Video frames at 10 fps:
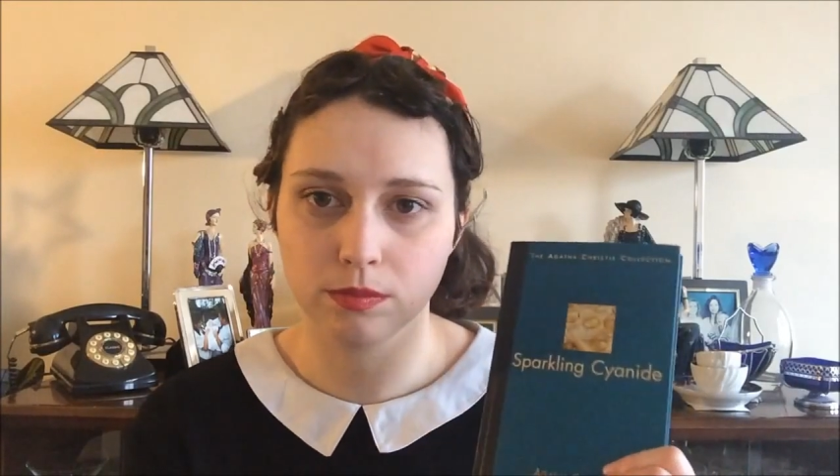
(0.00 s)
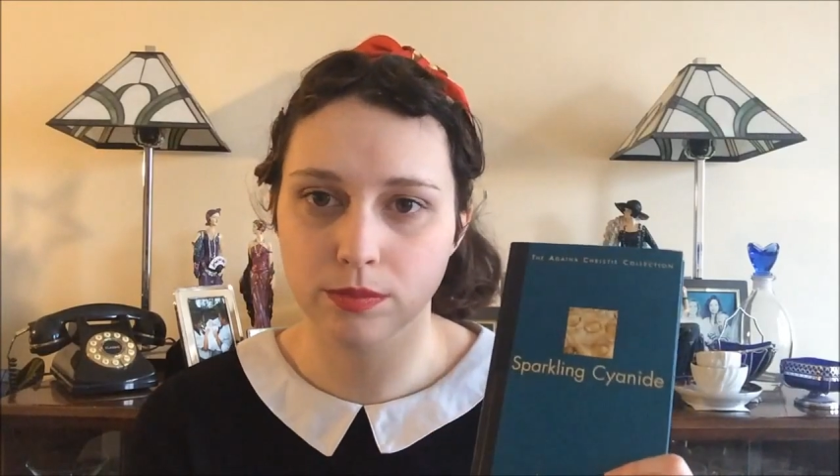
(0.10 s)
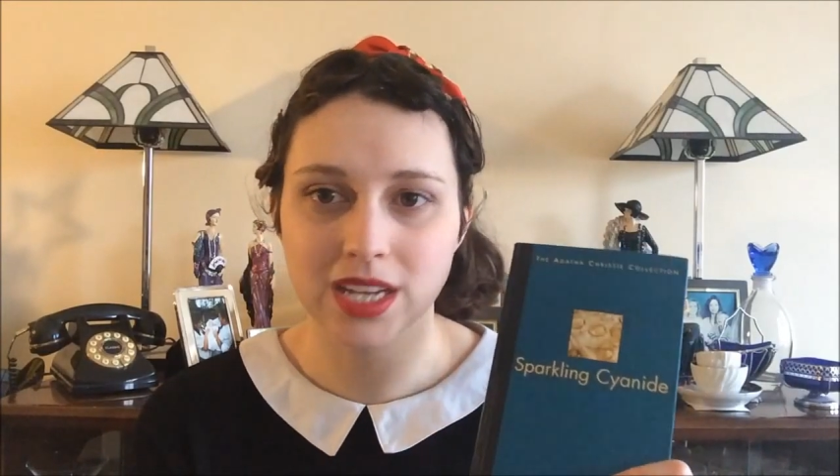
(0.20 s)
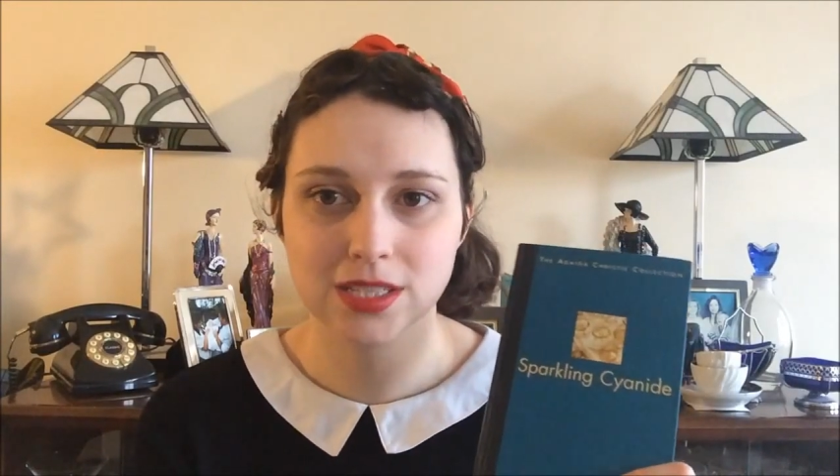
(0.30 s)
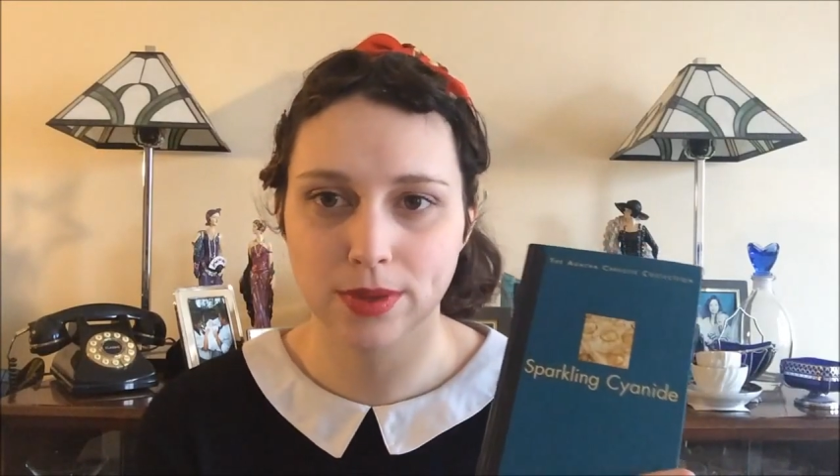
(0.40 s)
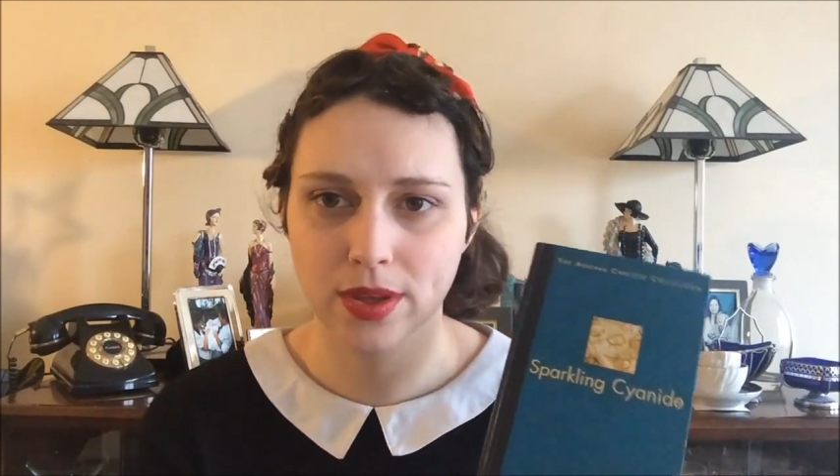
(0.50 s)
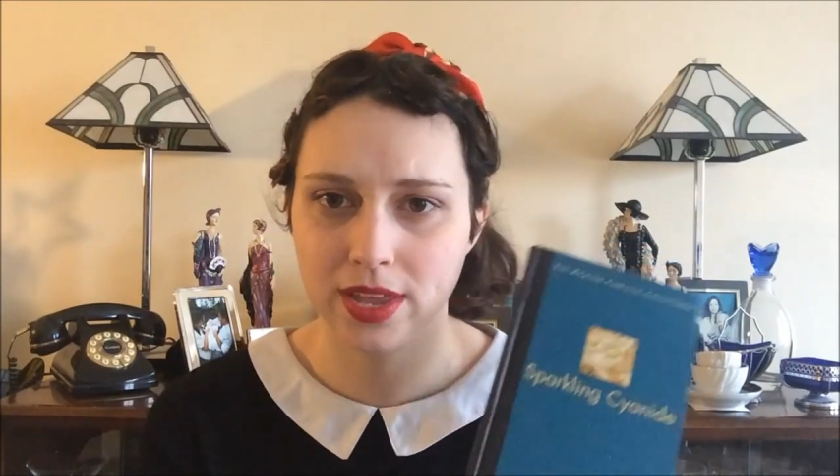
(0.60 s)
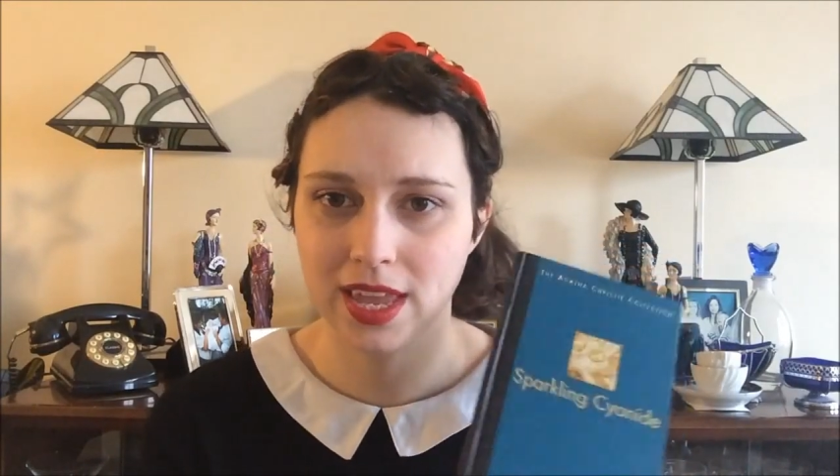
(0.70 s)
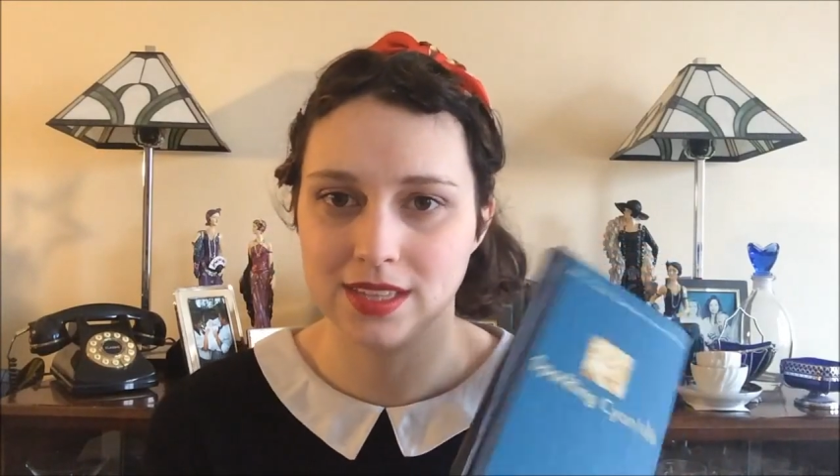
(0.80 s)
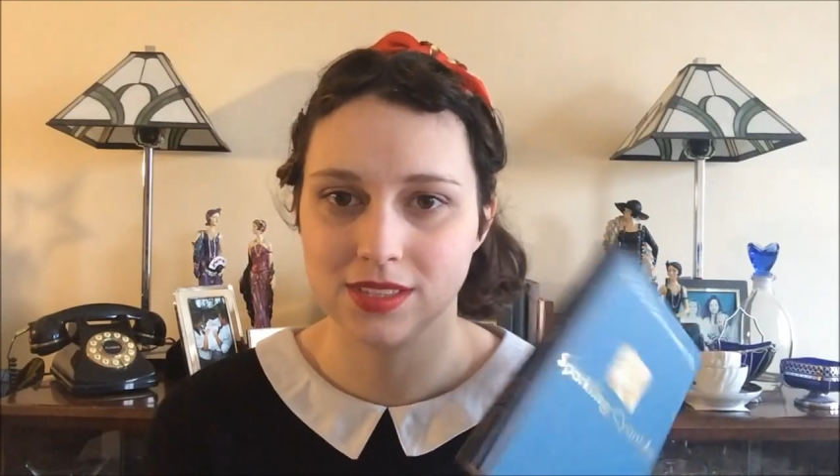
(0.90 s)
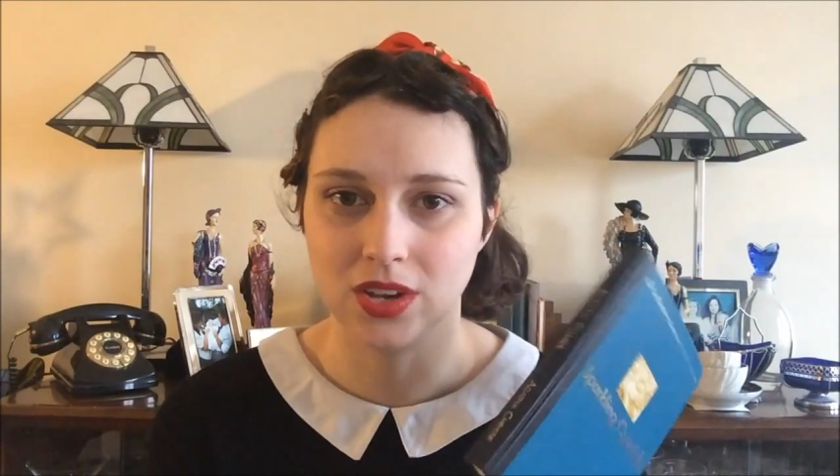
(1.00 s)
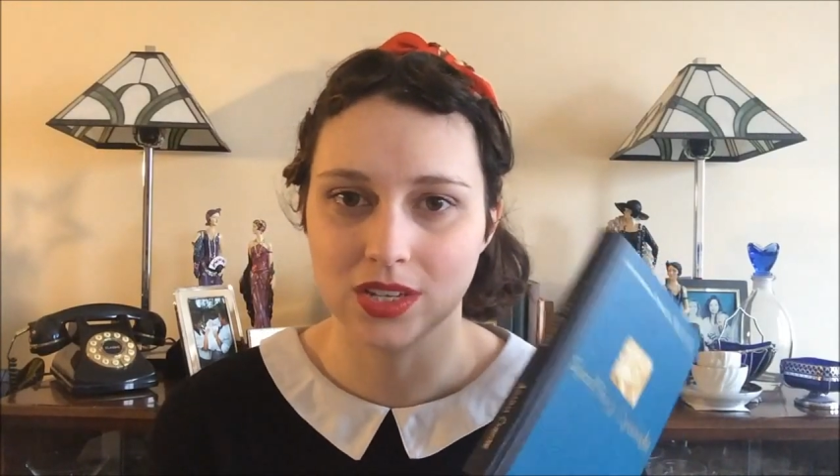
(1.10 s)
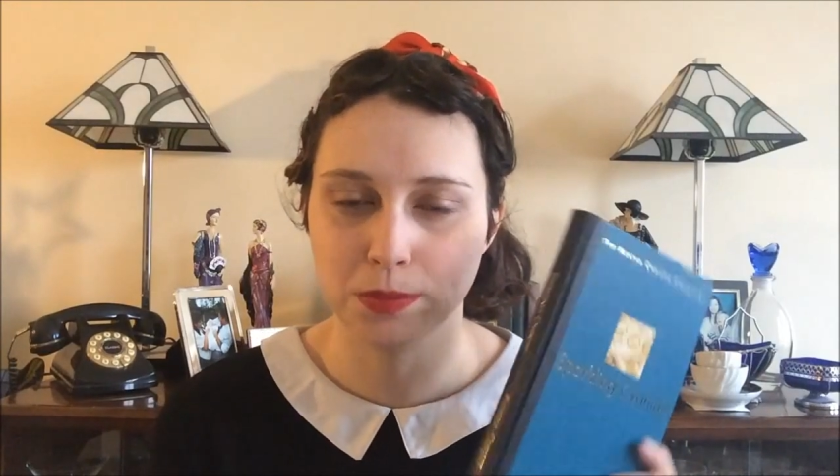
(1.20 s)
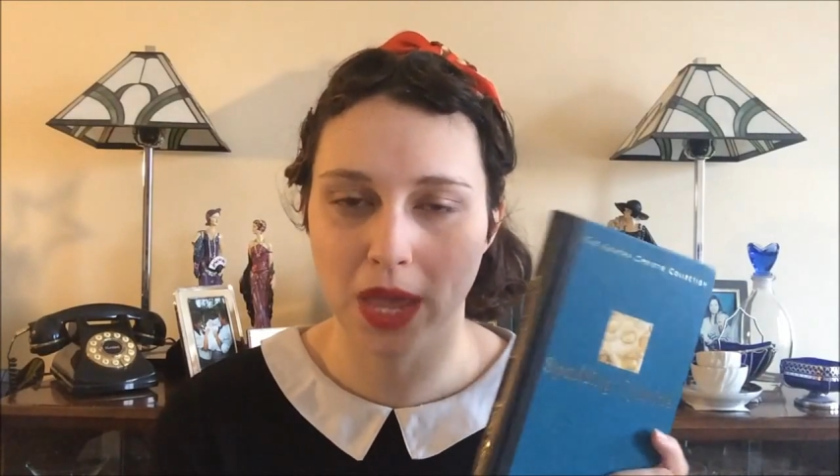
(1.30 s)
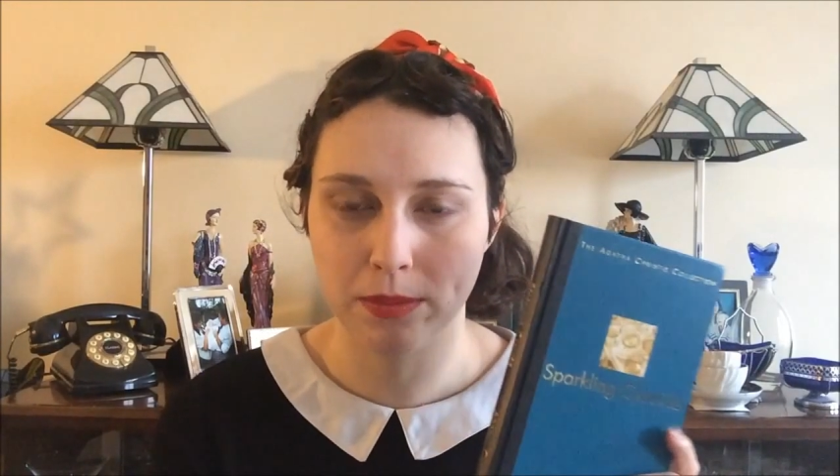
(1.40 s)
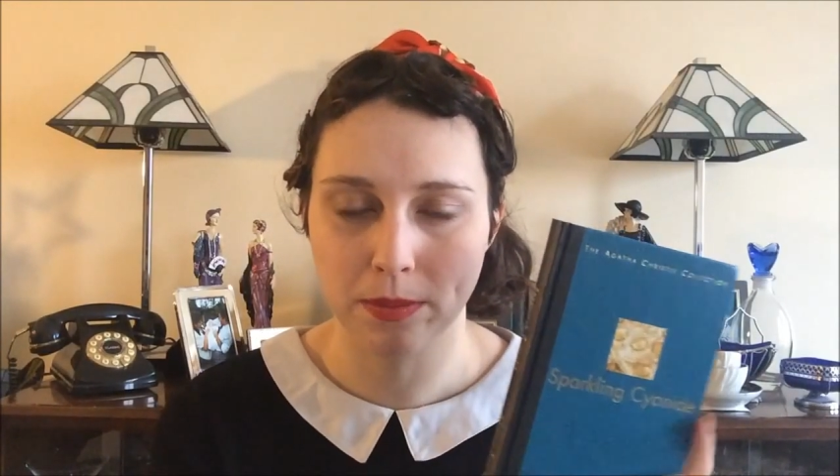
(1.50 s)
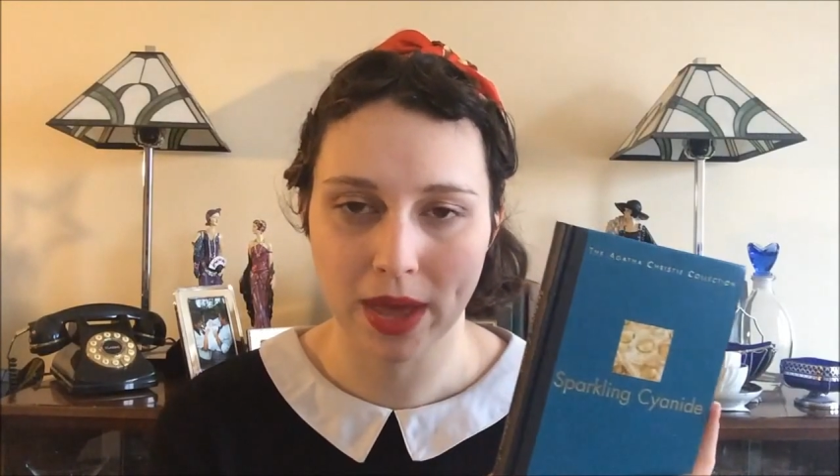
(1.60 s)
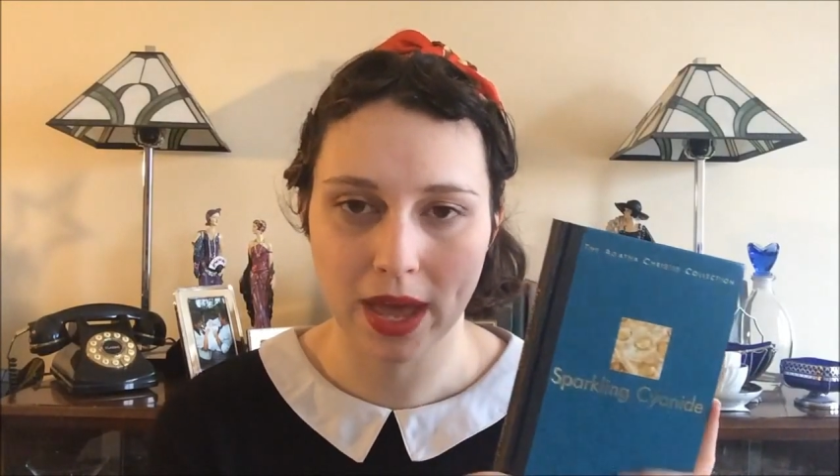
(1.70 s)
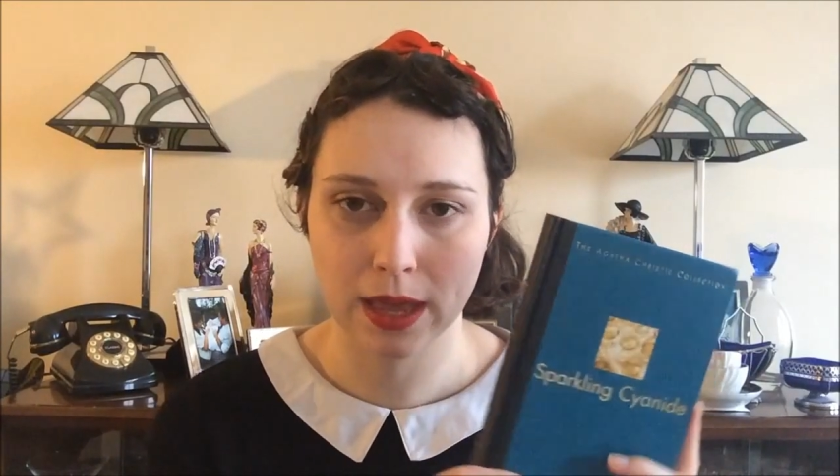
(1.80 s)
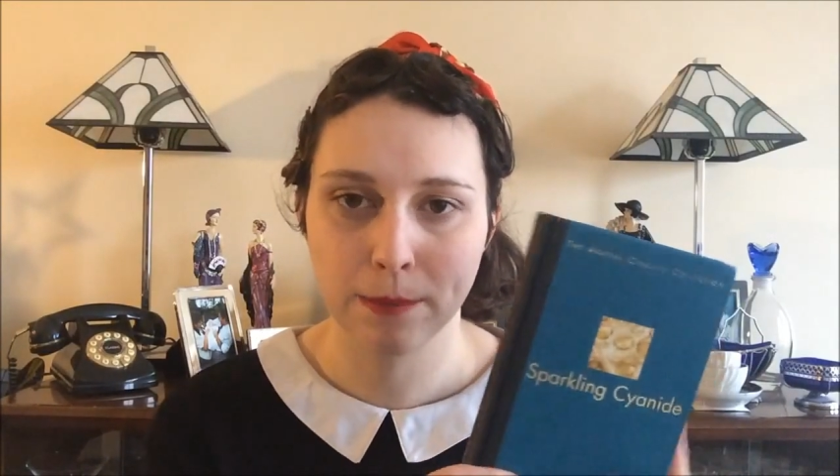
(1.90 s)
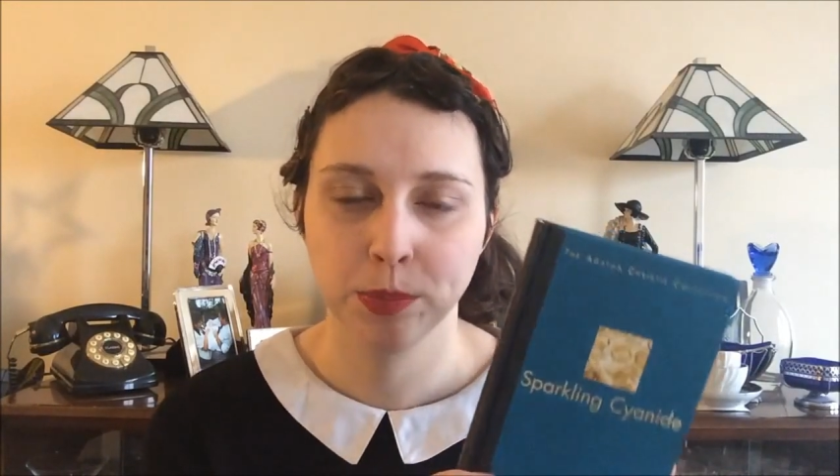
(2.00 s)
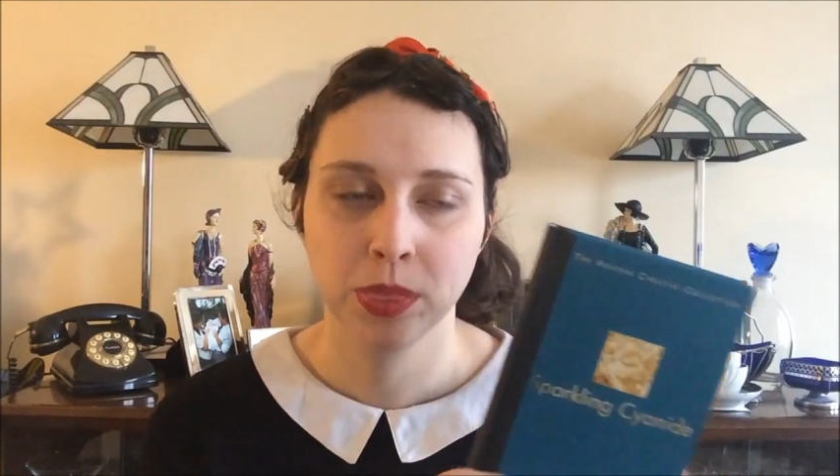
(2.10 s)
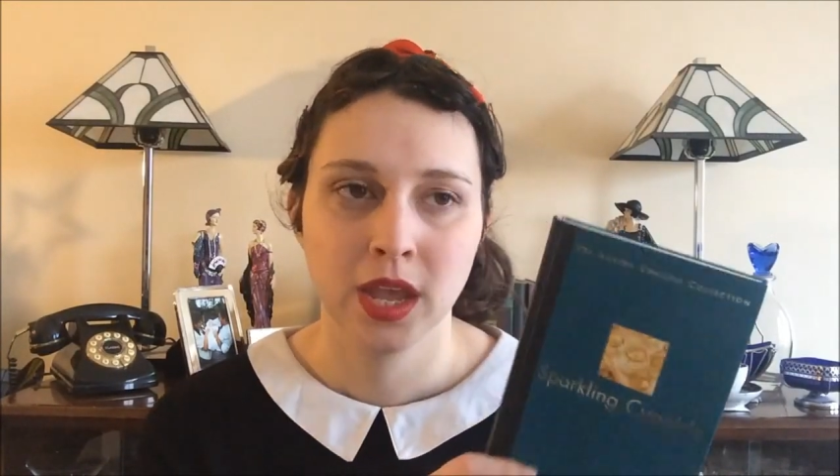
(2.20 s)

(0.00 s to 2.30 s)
mass market size paperback